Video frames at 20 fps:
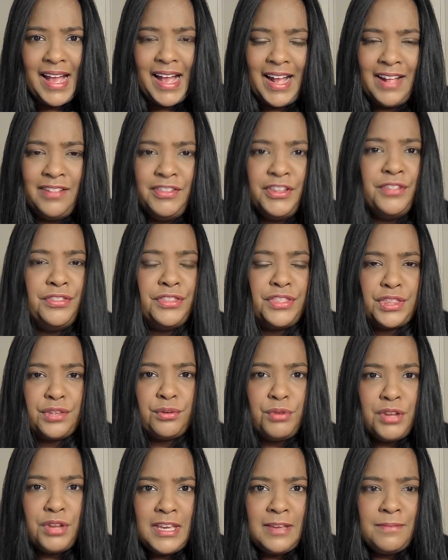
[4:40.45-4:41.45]
And then
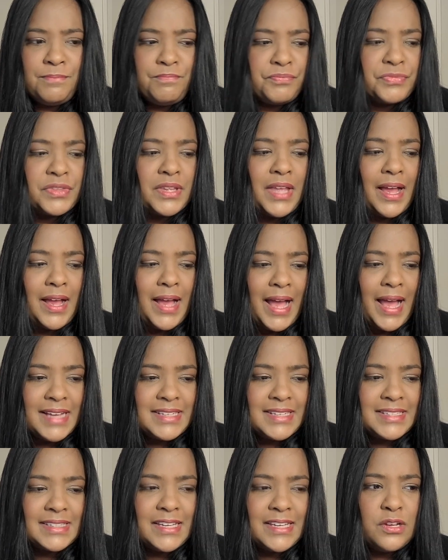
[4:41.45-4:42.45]
three,
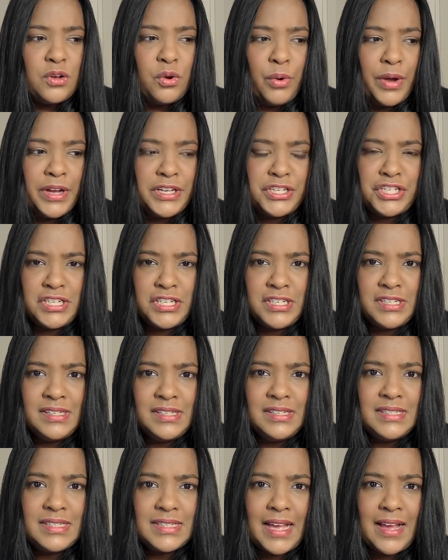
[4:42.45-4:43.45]
asking
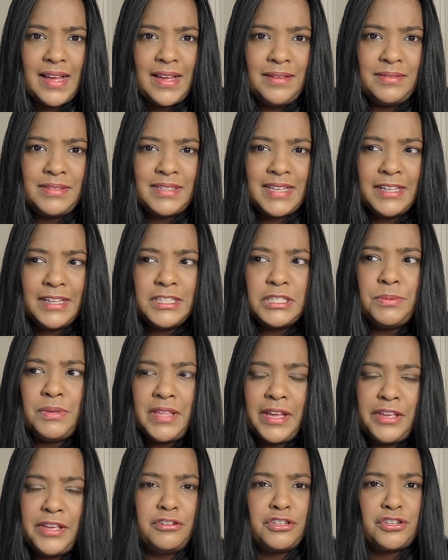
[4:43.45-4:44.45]
questions tells me
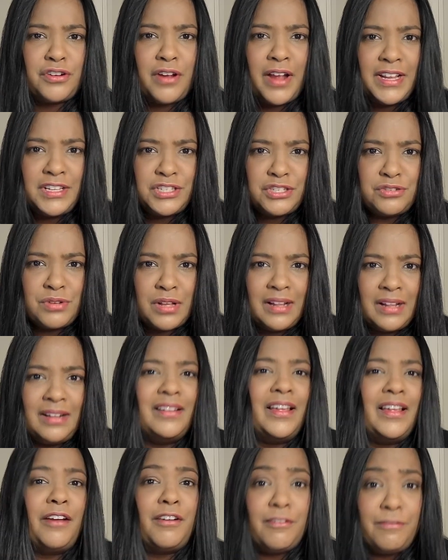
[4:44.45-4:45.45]
that you're trying to
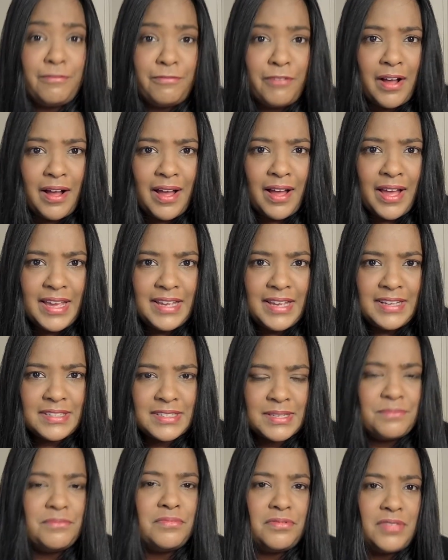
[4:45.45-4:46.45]
clarify
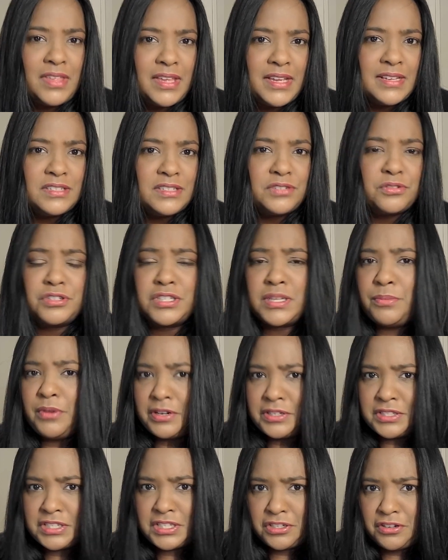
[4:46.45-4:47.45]
some things or some
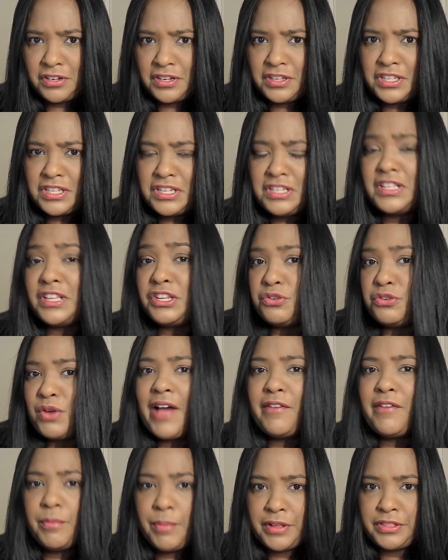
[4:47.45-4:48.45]
uncertainty that you
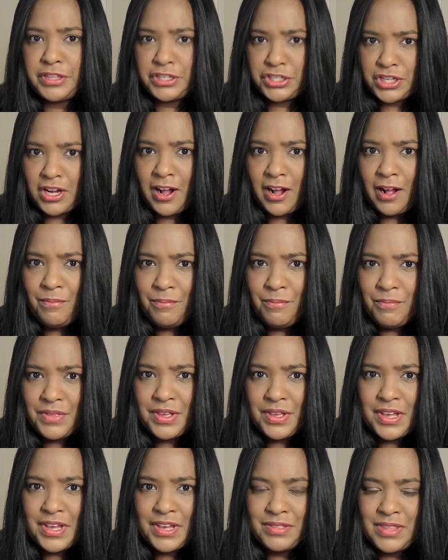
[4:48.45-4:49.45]
have about the job
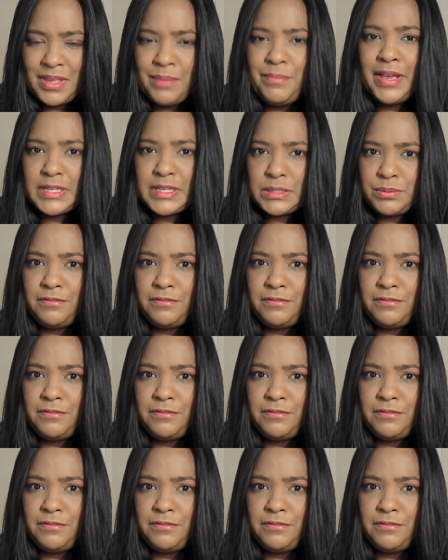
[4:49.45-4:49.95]
that makes me